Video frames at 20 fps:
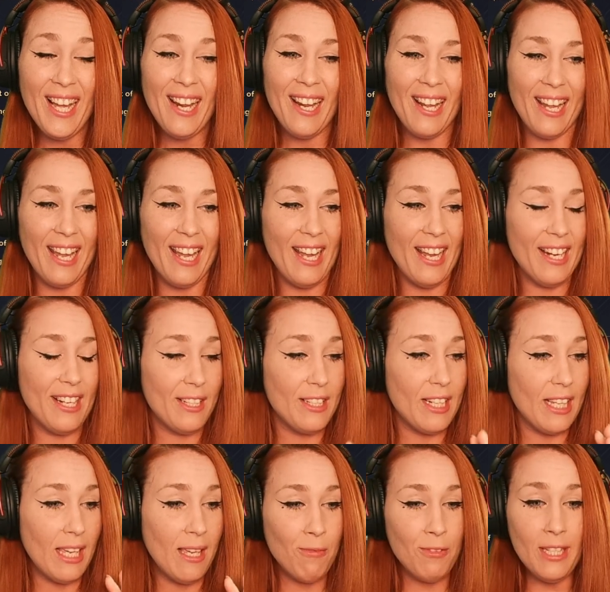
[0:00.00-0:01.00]
And
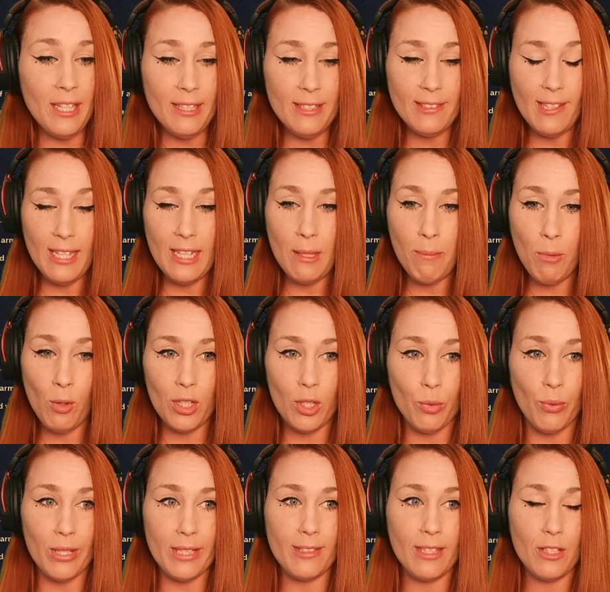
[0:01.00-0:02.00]
if there is any more
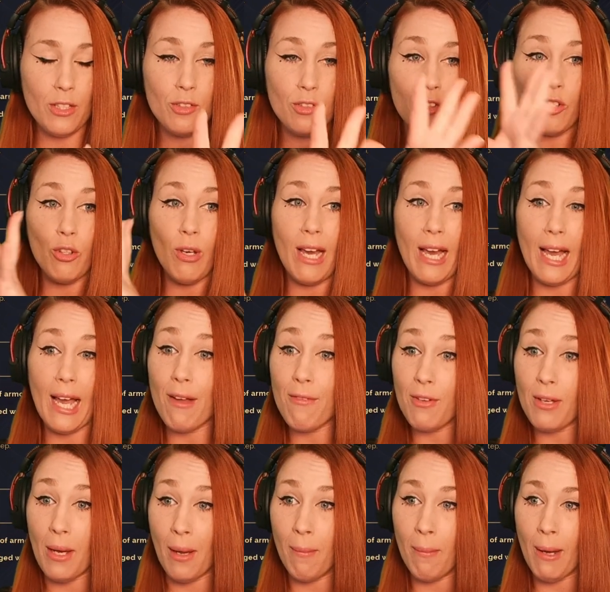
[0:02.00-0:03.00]
questions you have
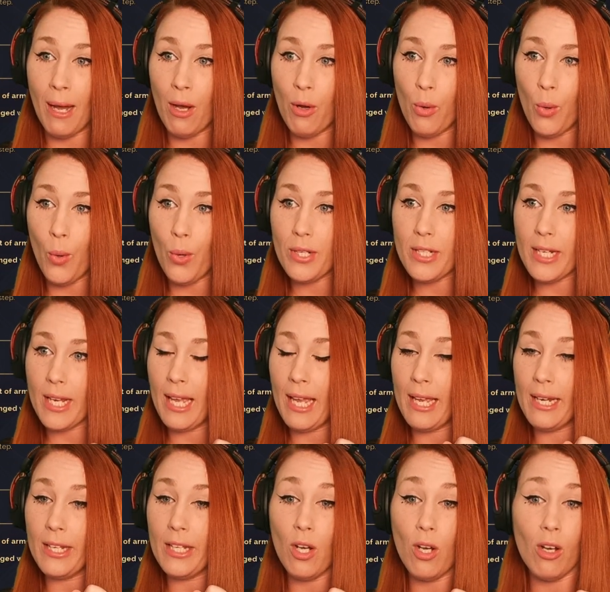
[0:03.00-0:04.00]
about
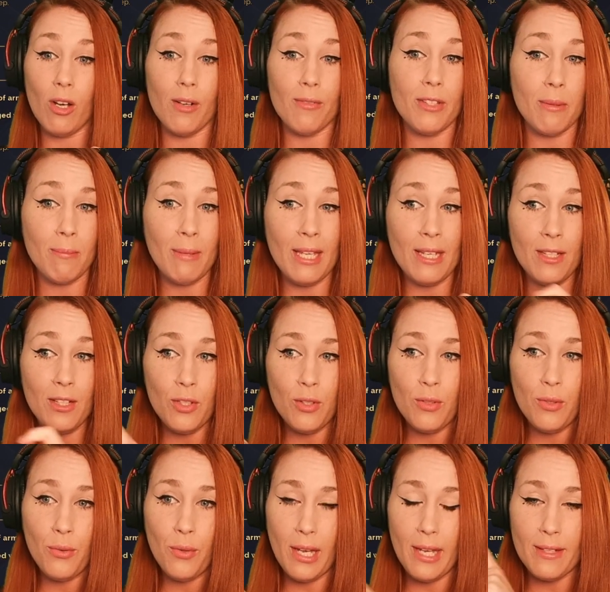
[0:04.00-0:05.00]
any of the
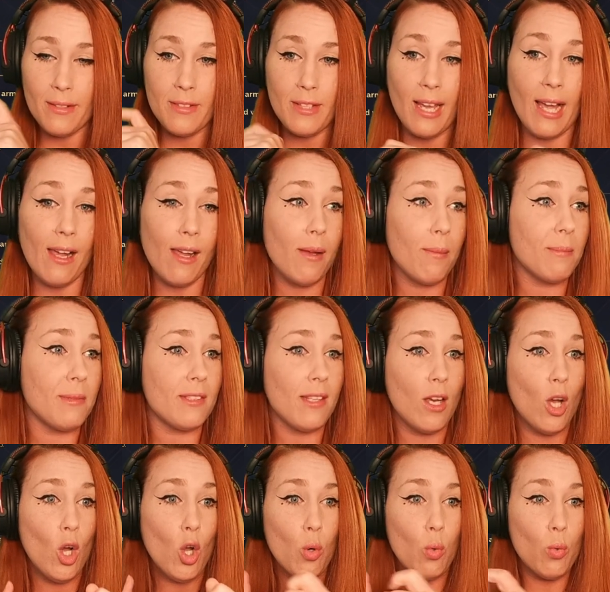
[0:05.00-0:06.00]
menu tabs
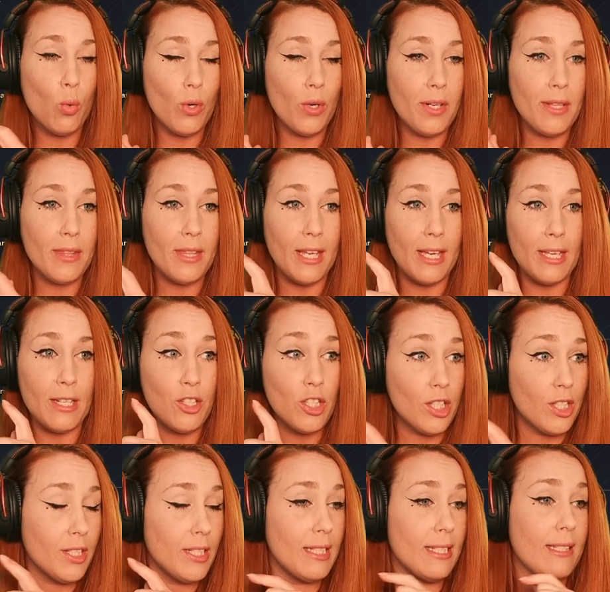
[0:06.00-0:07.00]
or the
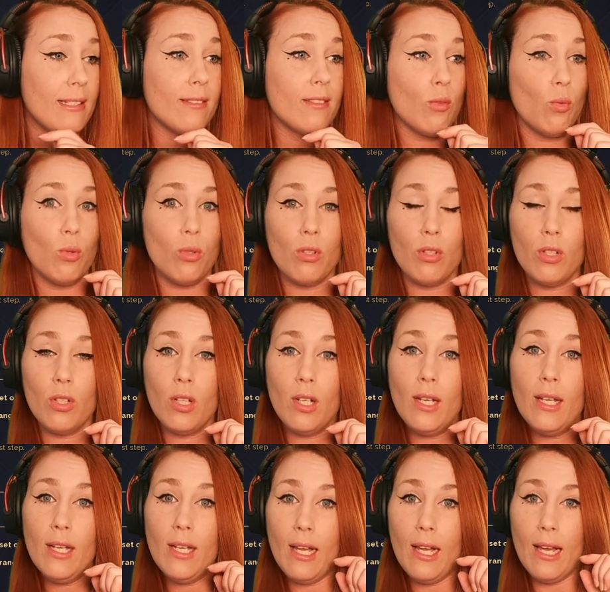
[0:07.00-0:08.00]
journeys or
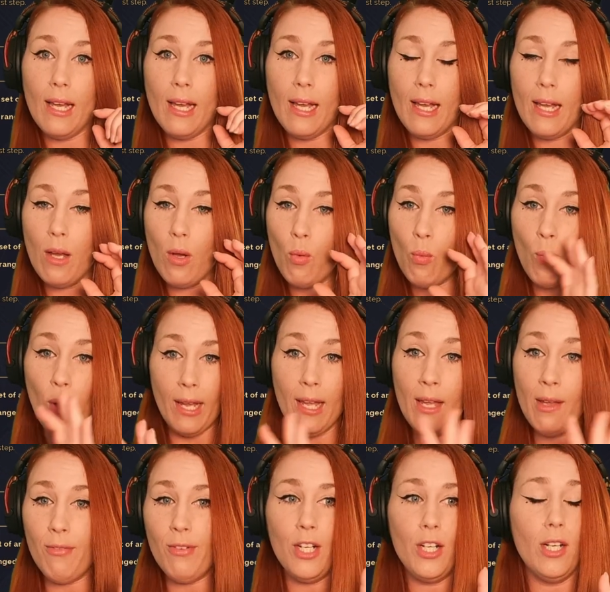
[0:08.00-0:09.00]

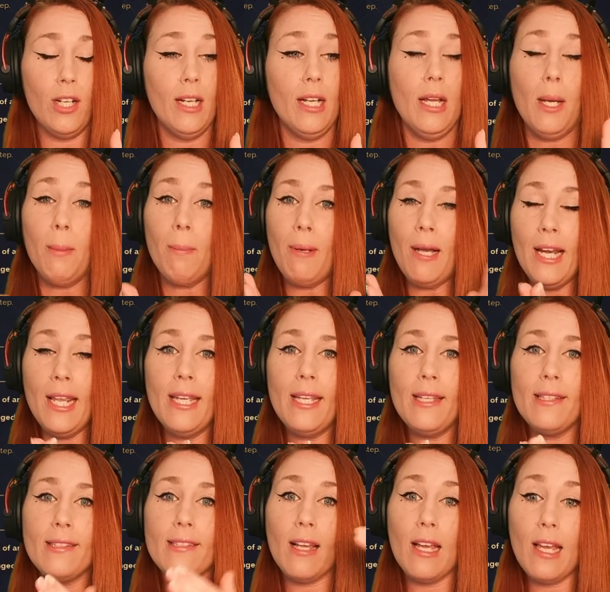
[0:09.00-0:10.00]
whatever,
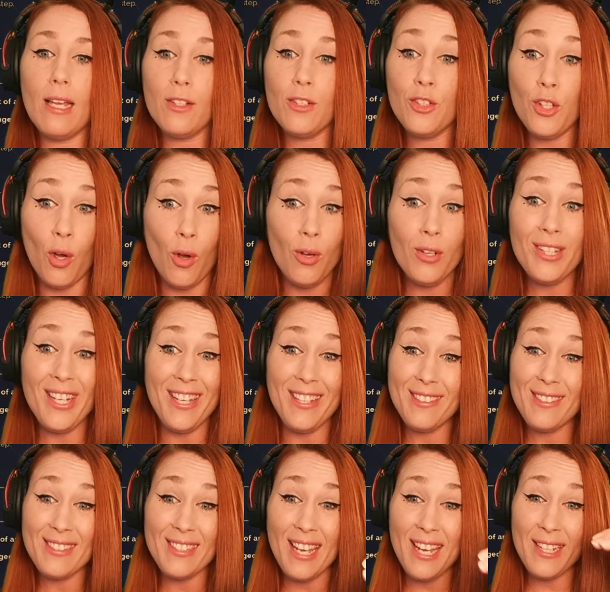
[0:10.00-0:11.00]
please don't
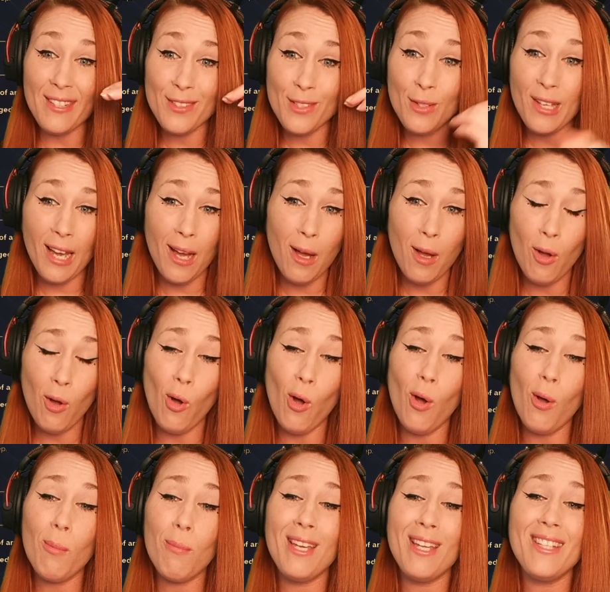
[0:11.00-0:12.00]
hesitate to
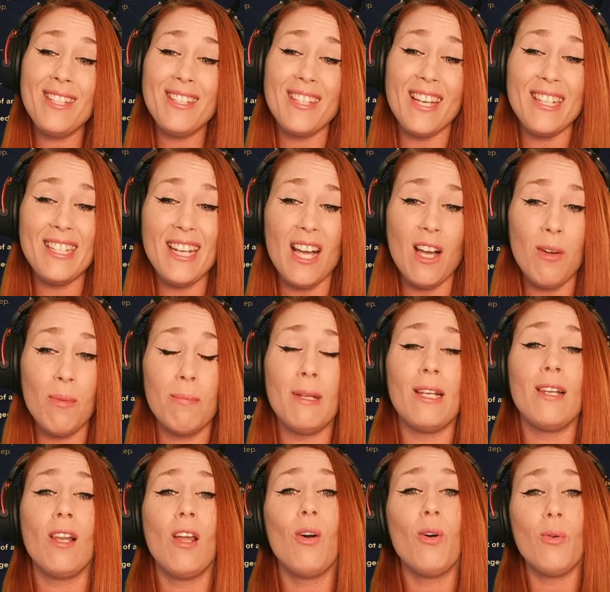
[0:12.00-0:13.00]
comment down
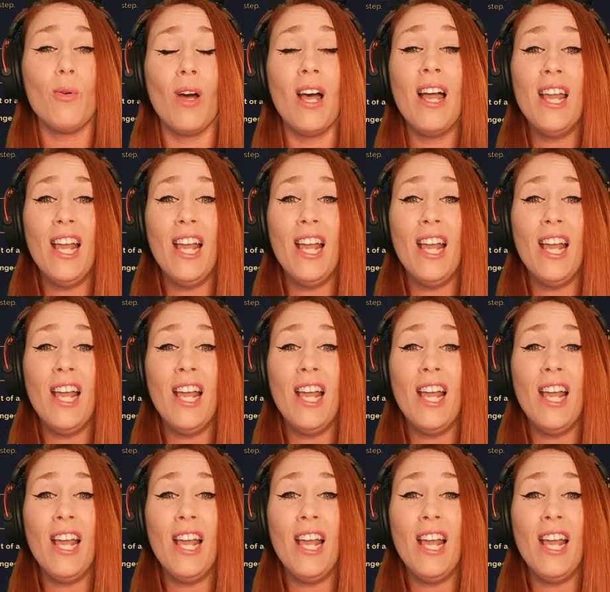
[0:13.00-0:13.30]
below.